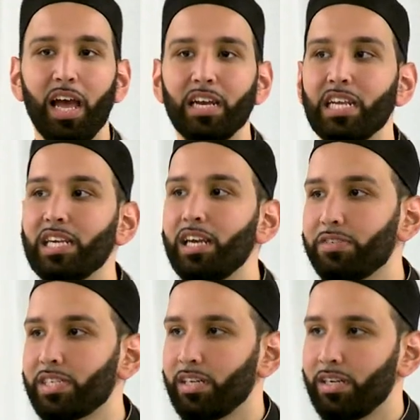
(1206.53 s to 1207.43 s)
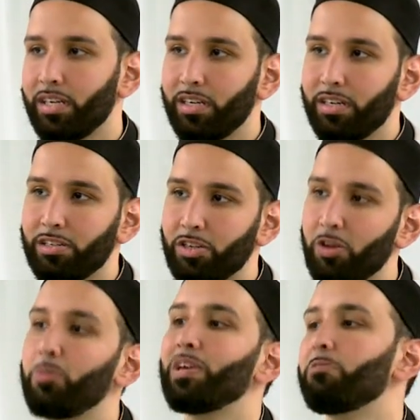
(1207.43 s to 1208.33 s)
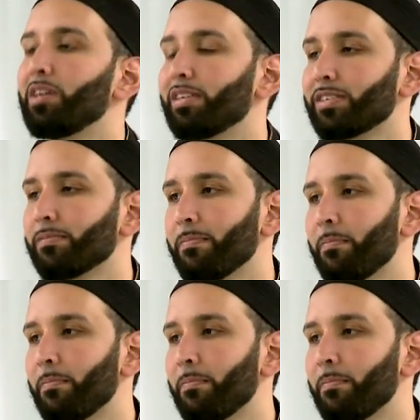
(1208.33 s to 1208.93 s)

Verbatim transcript: and He gives it to whom He wills.